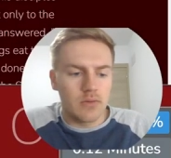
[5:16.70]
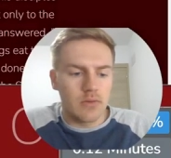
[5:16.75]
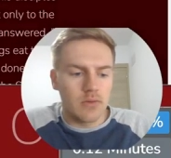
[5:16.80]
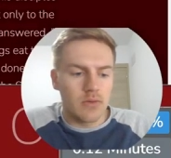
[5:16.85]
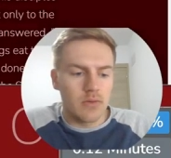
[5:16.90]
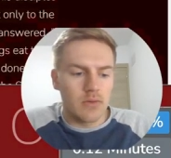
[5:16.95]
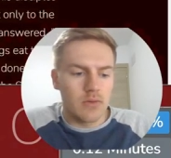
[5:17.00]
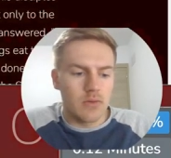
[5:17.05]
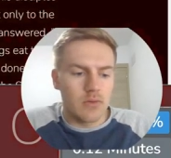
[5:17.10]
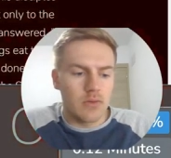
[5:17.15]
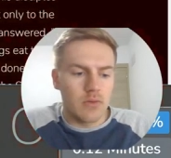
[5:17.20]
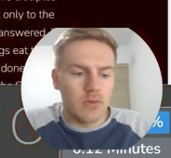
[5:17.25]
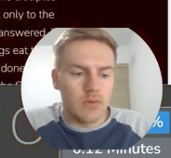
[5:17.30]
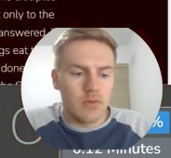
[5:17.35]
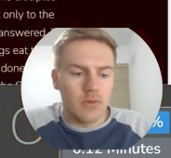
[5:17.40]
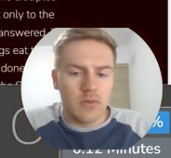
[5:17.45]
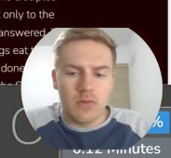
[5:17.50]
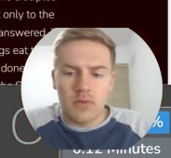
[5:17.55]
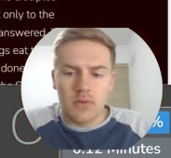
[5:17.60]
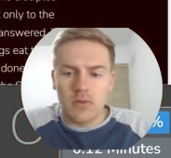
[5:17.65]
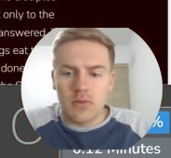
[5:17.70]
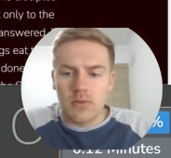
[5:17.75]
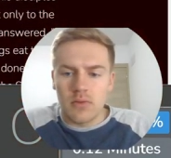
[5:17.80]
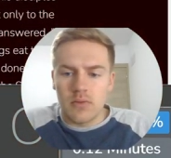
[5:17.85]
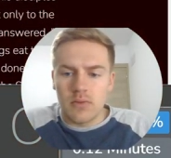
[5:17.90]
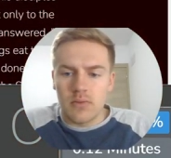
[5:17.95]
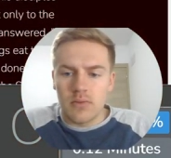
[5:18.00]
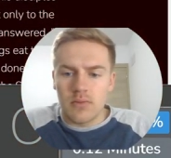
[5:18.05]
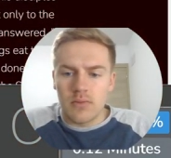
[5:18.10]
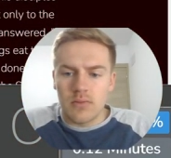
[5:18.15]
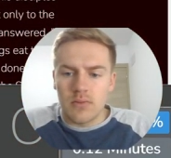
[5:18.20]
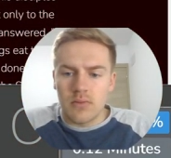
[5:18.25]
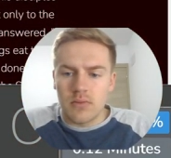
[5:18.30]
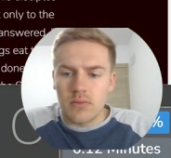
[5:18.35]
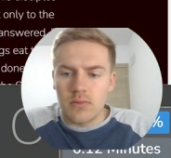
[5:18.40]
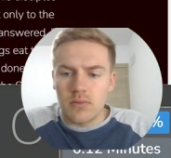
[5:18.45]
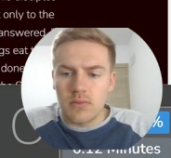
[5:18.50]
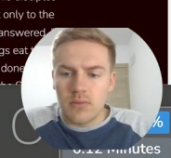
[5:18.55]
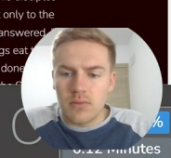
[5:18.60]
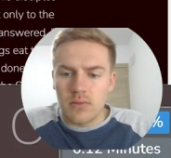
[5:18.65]

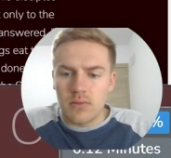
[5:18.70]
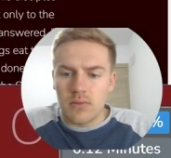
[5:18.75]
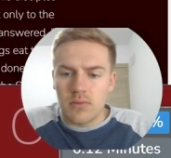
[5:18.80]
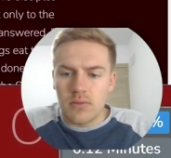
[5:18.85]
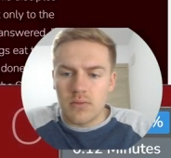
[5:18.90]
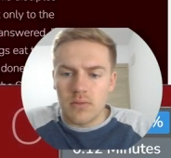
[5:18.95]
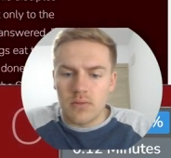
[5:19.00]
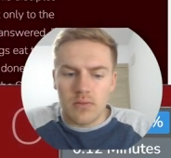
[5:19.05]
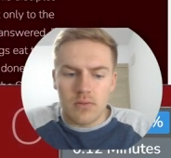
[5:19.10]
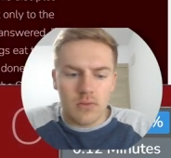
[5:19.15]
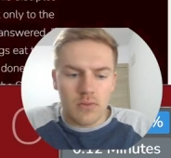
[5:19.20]
Nobody speaks.